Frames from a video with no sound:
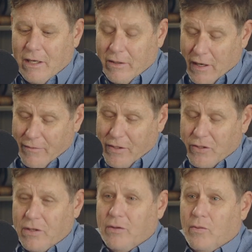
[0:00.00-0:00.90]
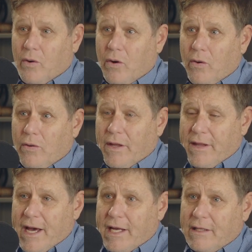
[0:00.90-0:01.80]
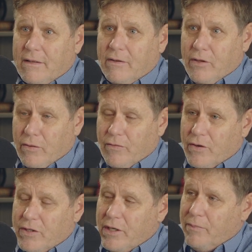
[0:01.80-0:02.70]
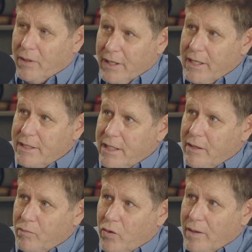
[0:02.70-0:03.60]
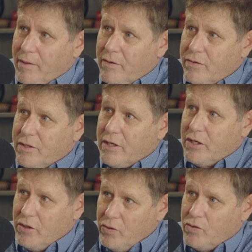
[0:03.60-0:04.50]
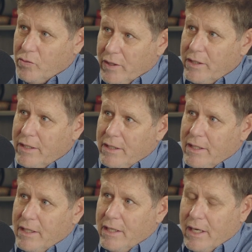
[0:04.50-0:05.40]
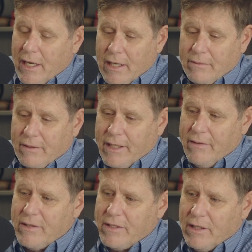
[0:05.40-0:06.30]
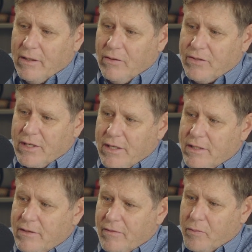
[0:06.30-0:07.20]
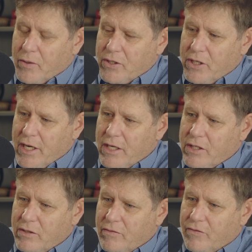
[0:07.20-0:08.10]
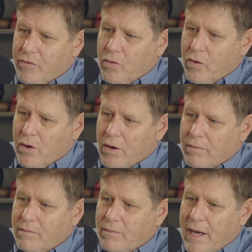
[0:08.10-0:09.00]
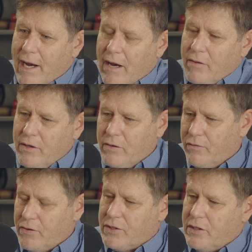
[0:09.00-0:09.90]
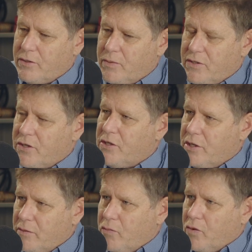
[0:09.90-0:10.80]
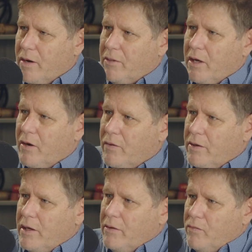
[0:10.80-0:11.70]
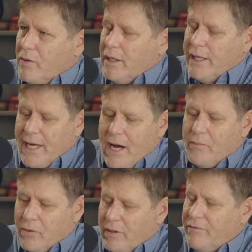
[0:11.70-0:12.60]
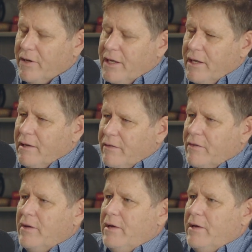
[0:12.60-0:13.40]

obviously the role that university plays in Pueblo is a huge one. Give us a little sense of appreciation for how the university is positioned in Pueblo and really how prolific it is.